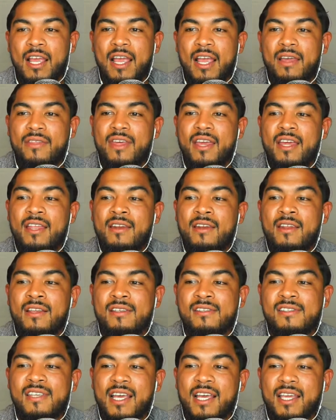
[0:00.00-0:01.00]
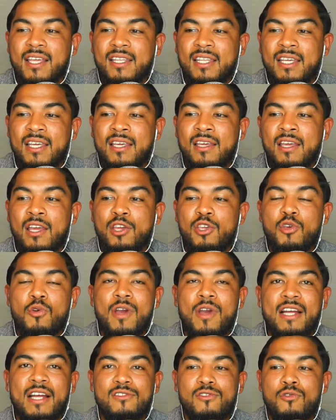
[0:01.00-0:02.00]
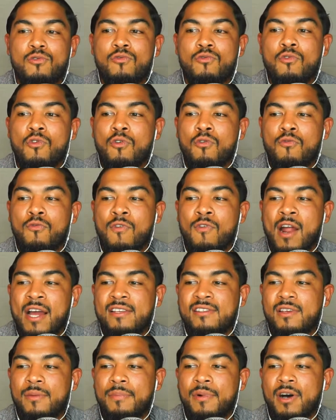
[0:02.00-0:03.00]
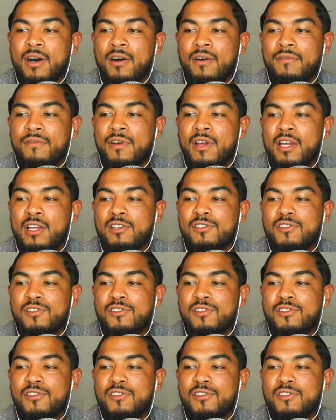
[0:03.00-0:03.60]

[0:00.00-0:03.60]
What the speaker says: And then secondly, you got to rise above.